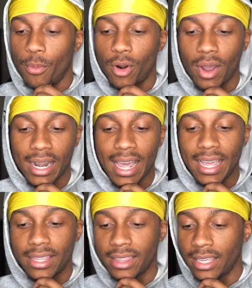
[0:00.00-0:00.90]
bro. I
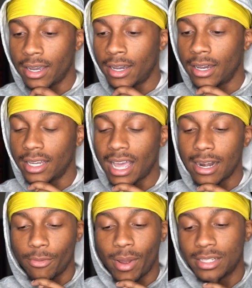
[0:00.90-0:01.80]
like the, it
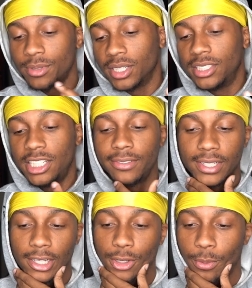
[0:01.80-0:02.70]
kind of reminds me of the Chiefs
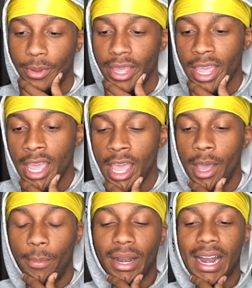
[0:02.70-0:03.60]
a little bit.
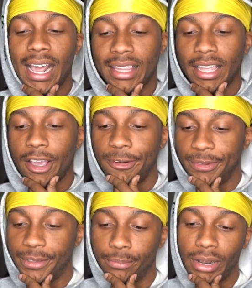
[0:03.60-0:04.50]
But I like the
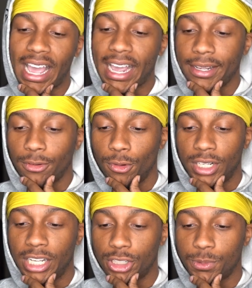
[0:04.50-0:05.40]
helmet. Black
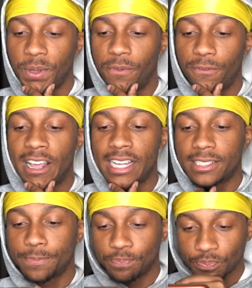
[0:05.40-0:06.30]
Riddell Speed
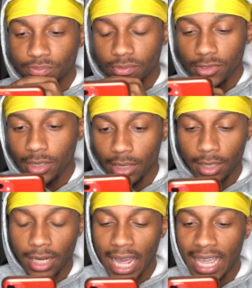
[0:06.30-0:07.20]
Flex.
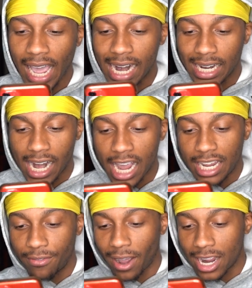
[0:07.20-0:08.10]
Look like he got a
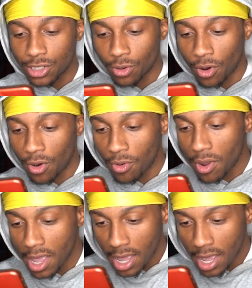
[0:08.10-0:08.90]
Nike visor on.